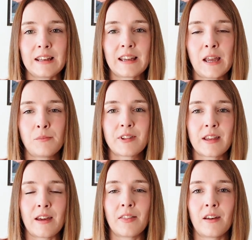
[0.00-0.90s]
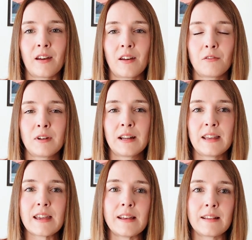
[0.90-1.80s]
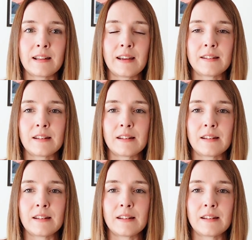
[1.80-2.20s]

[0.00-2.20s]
It came together really easily.